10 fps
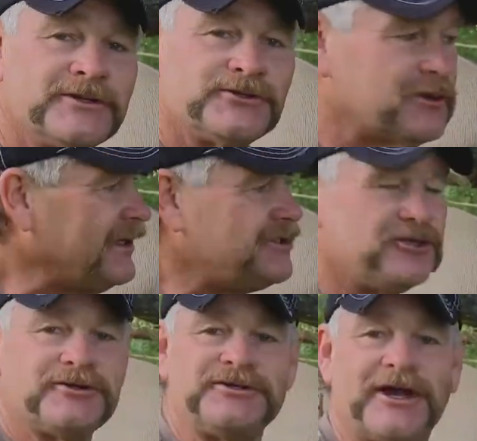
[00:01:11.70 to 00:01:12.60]
So get
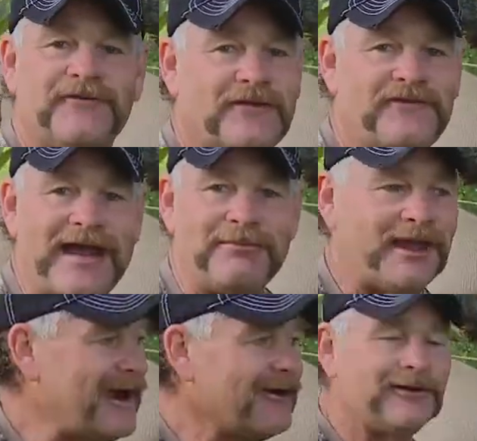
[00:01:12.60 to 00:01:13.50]
yourself a
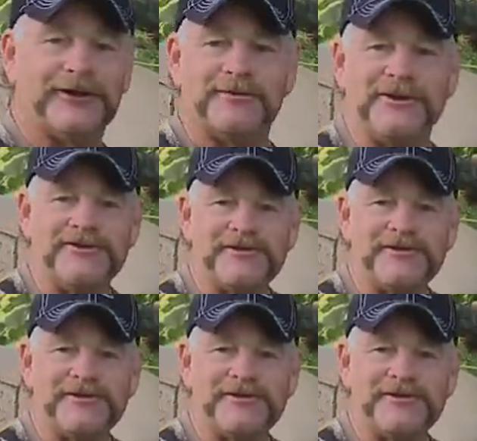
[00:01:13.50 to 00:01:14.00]
family heirloom in